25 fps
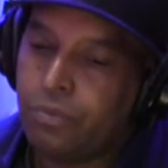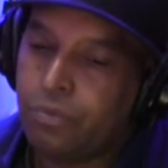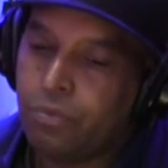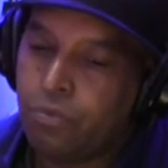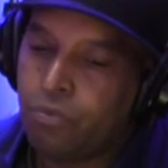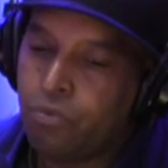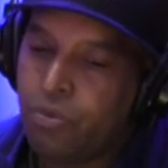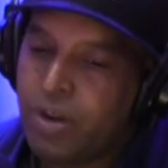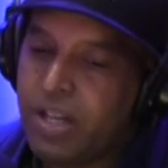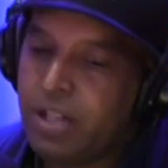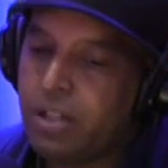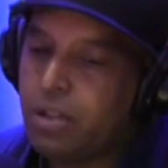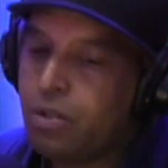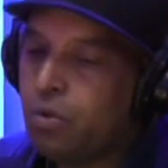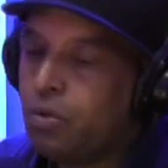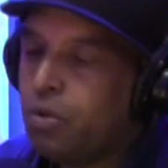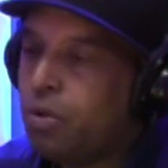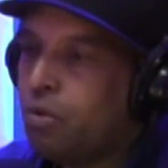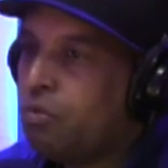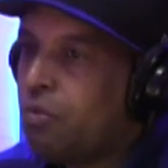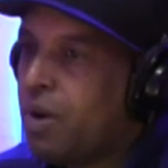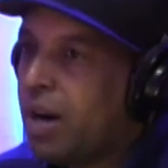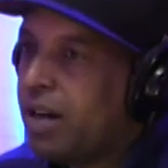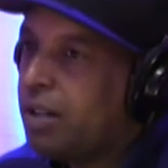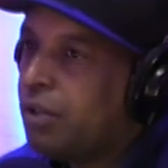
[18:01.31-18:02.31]
regional
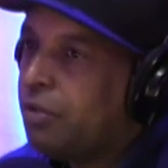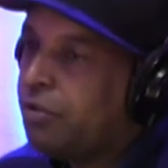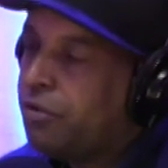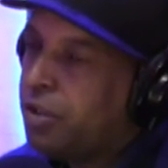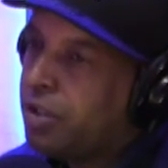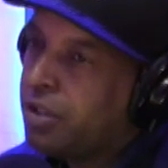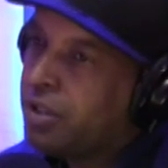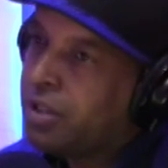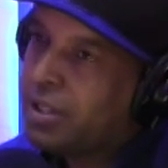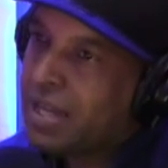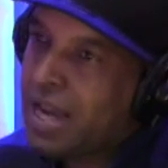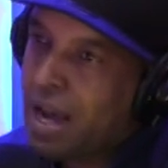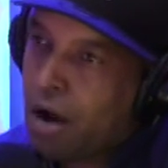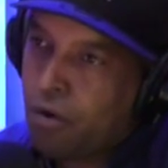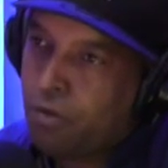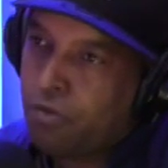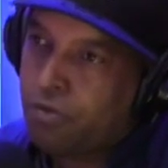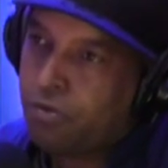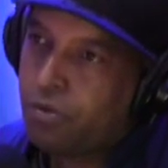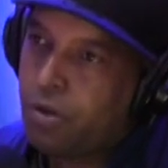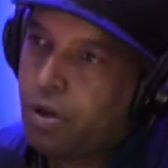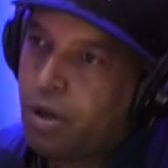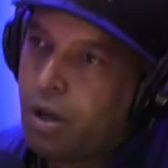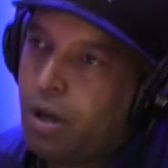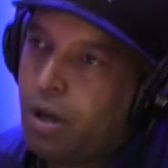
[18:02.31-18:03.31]
director for the South